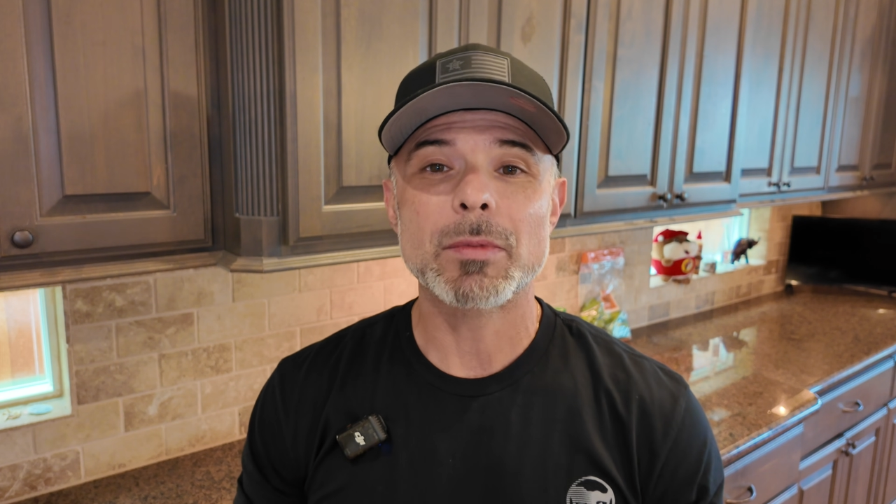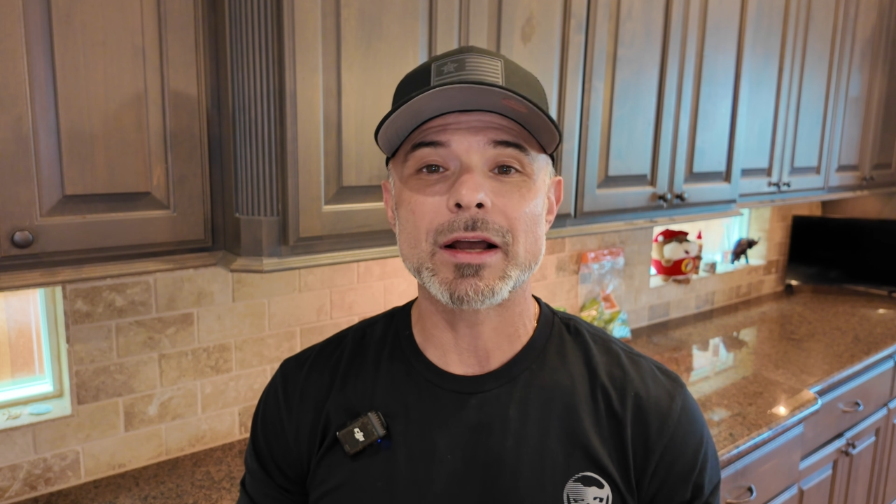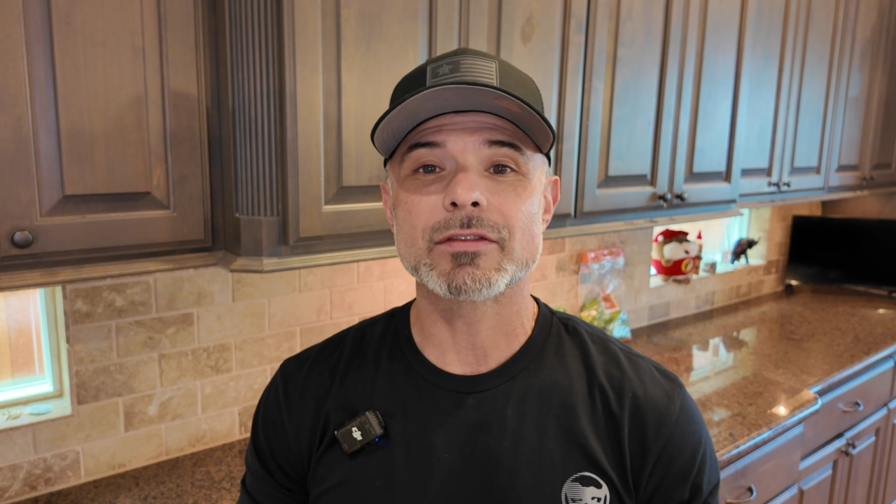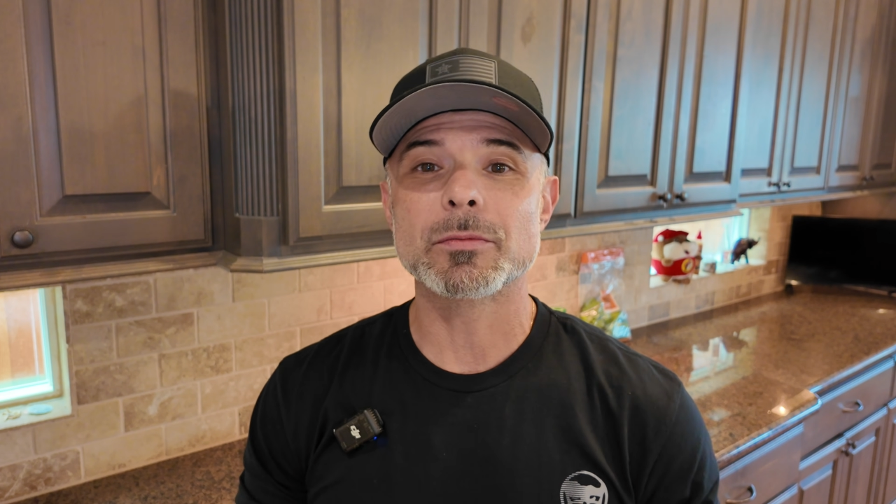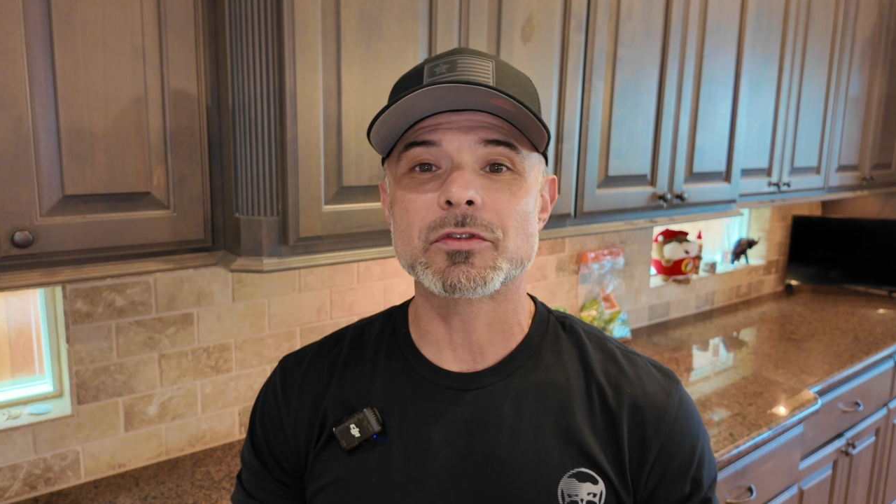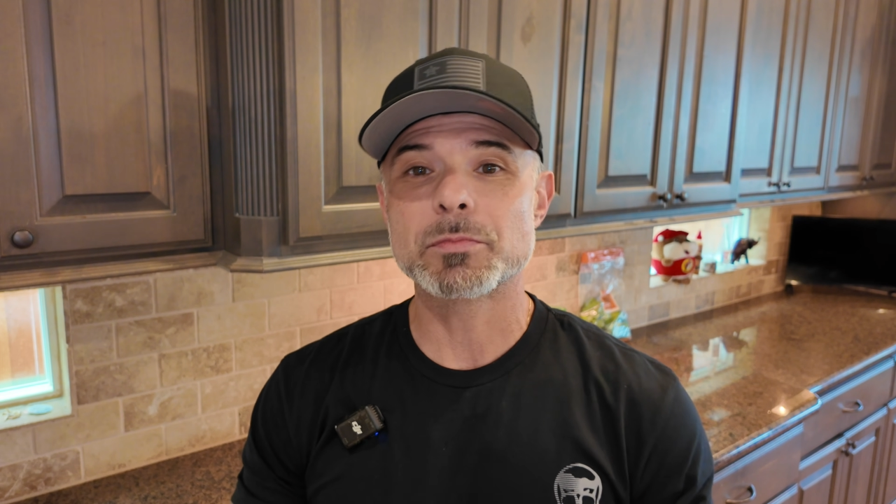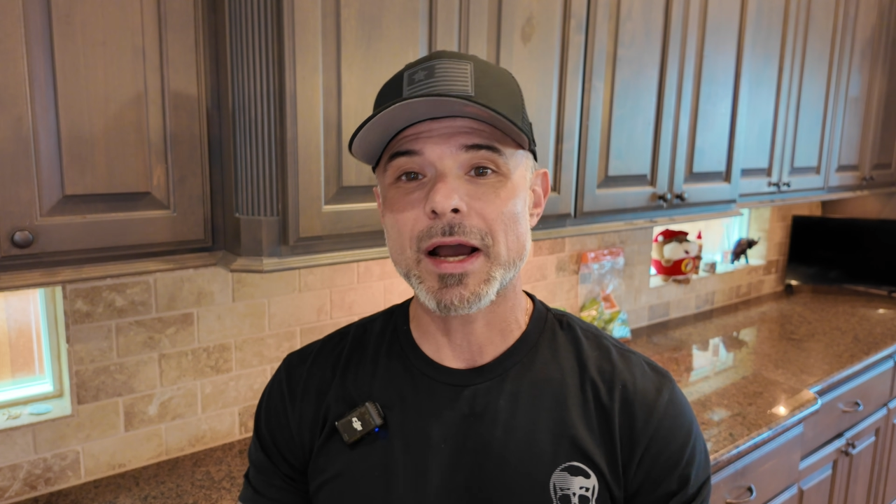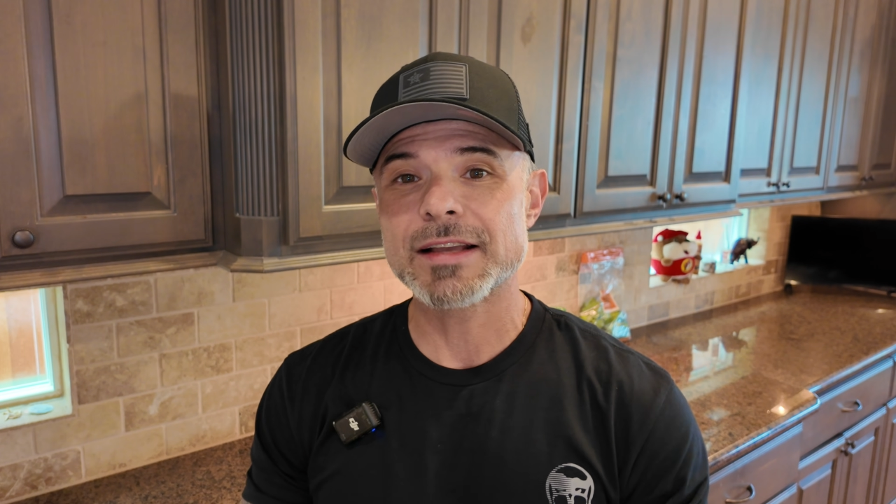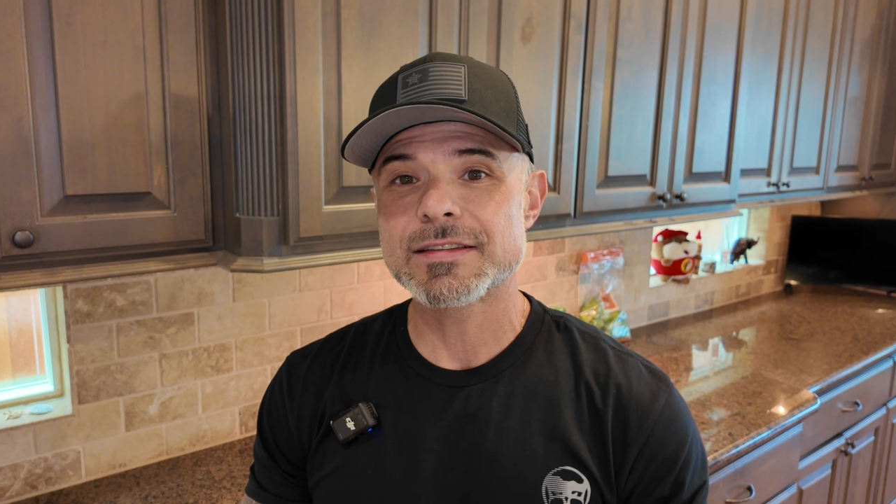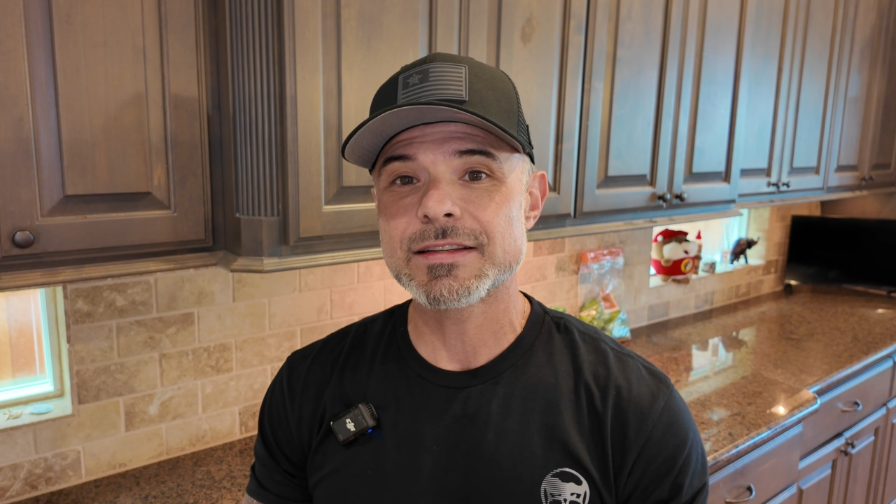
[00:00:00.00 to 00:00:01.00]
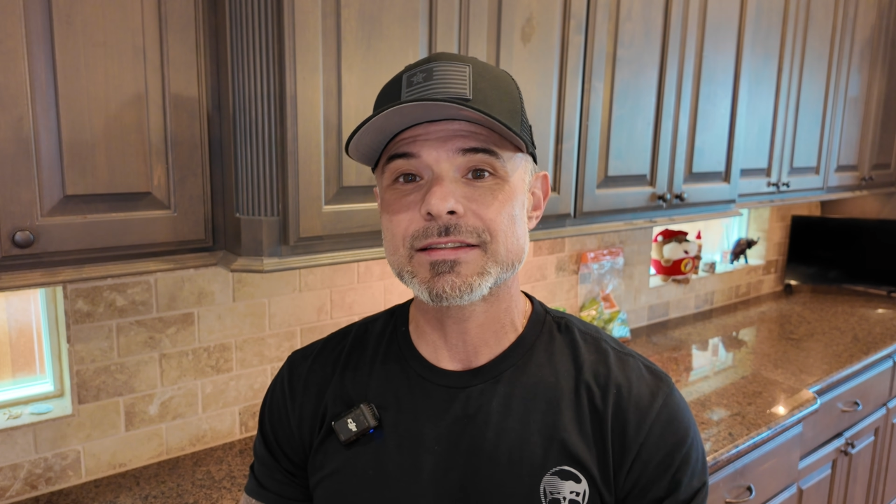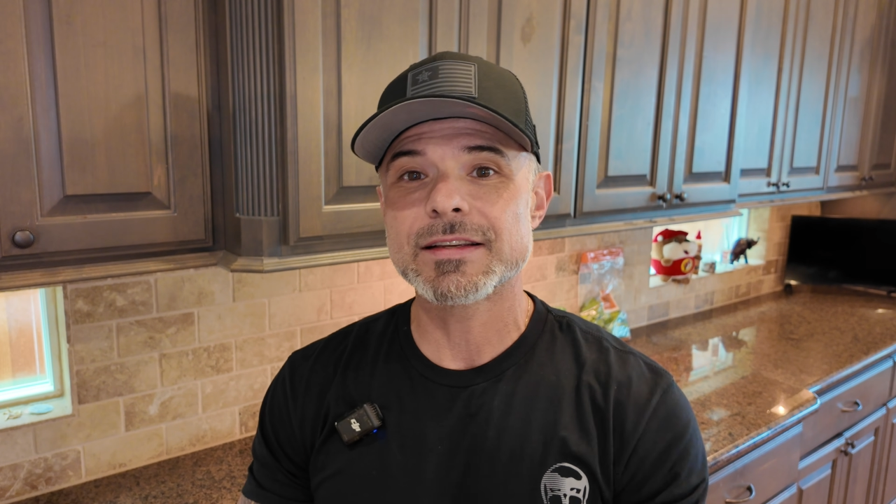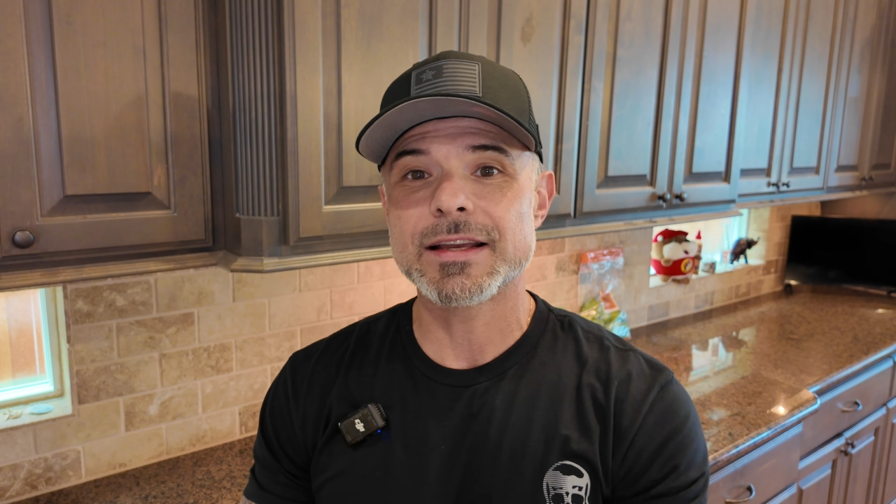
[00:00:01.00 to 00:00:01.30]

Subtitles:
by some spices